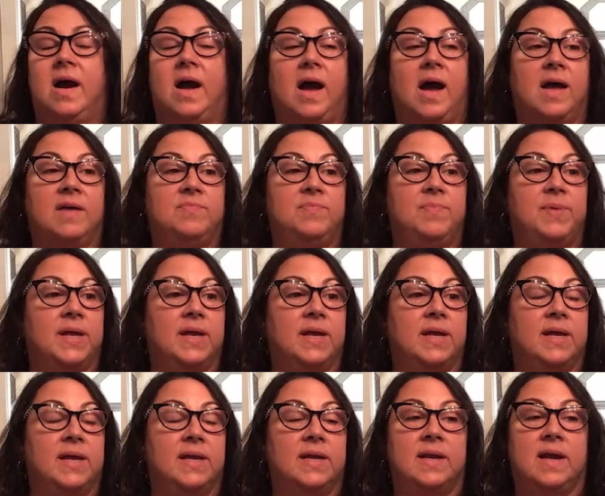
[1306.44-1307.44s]
I've
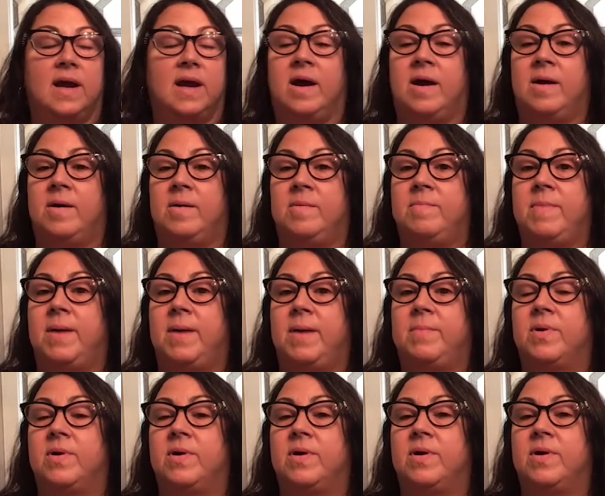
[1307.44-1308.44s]
been a
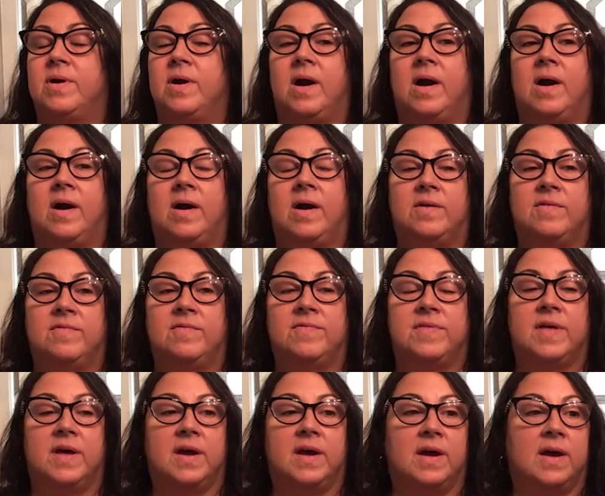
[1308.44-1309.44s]
member of
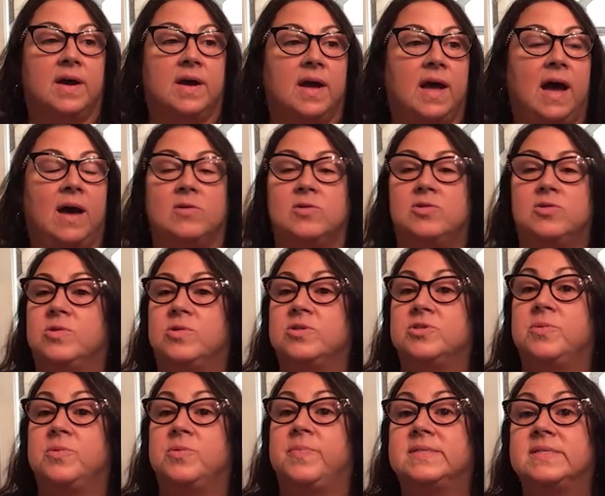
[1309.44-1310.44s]
the Out
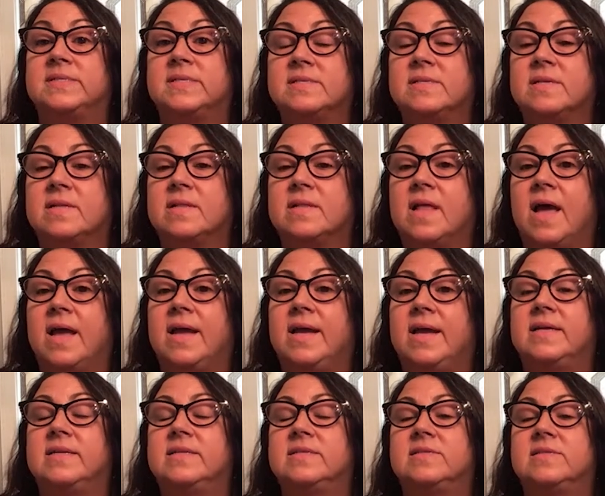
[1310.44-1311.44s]
Georgia Business
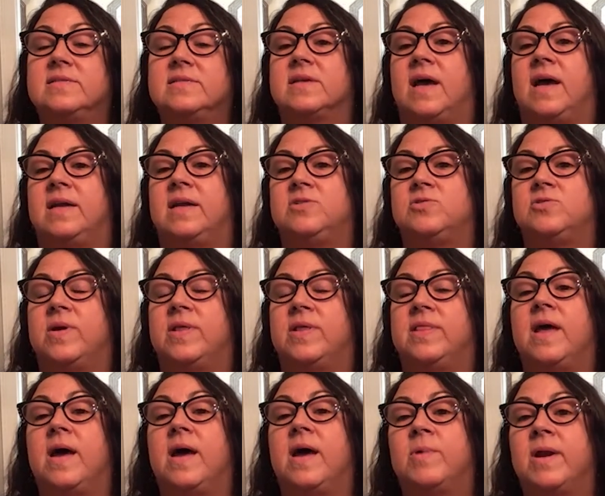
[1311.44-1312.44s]
Alliance. I
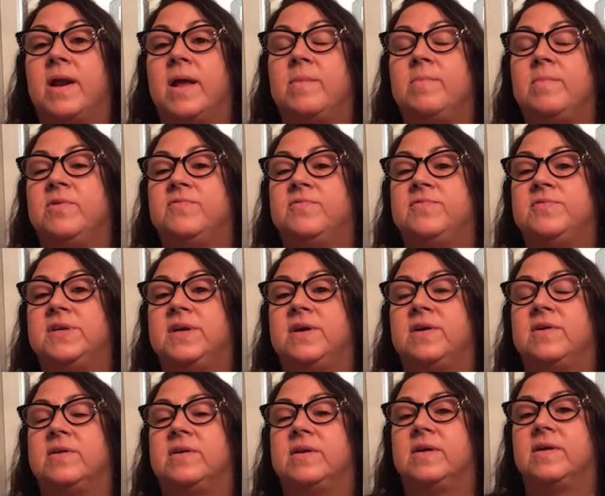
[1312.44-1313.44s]
joined them when I moved
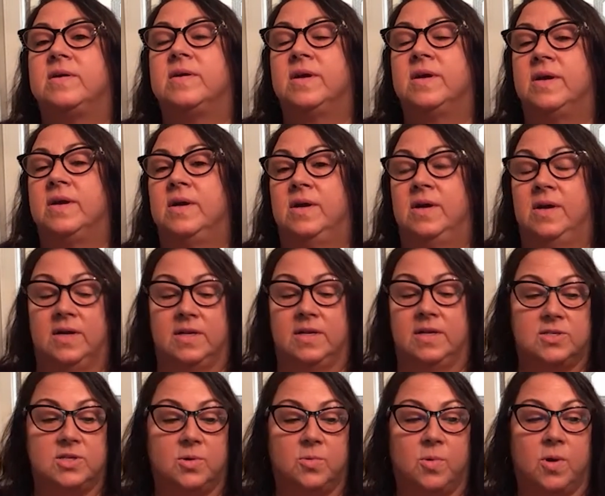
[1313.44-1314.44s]
here
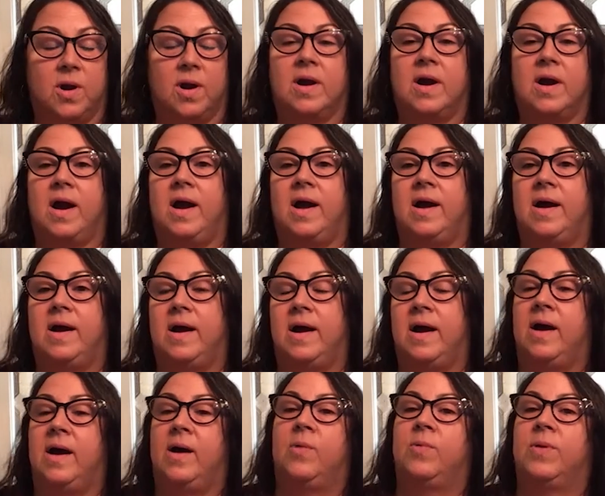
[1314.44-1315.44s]
to work
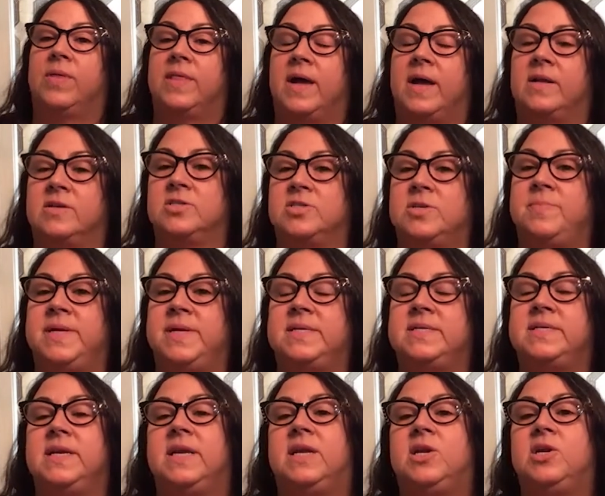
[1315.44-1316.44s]
with the
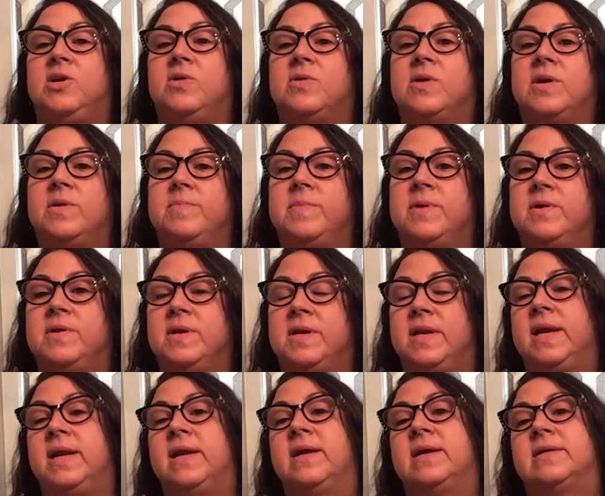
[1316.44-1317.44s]
LGBTQ
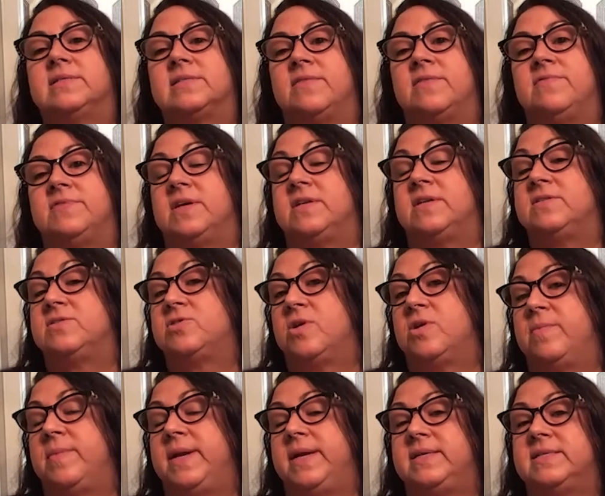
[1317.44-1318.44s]
community, because I've done so
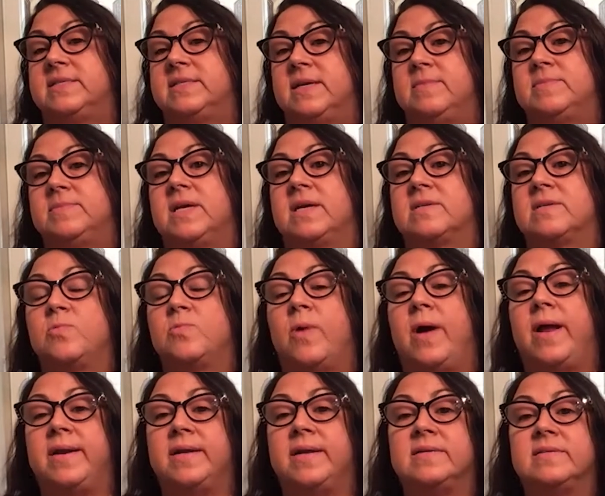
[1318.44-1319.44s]
many same-sex
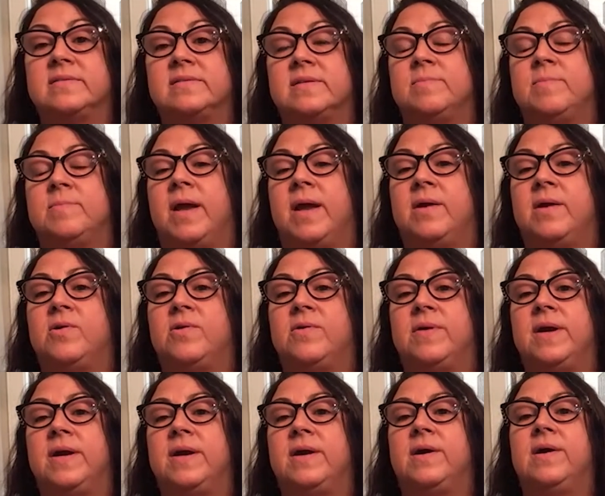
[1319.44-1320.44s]
weddings in my
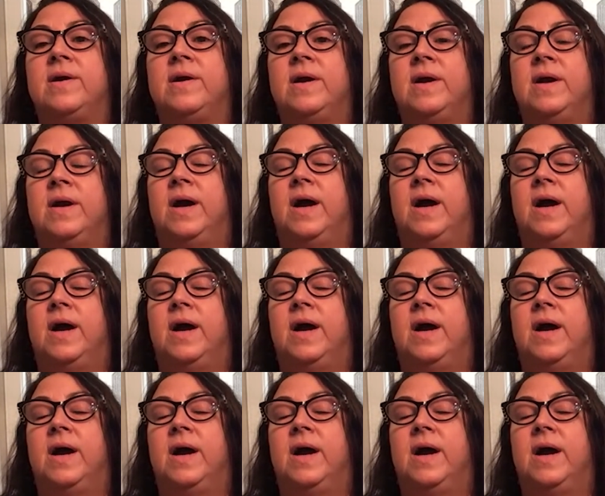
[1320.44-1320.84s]
career.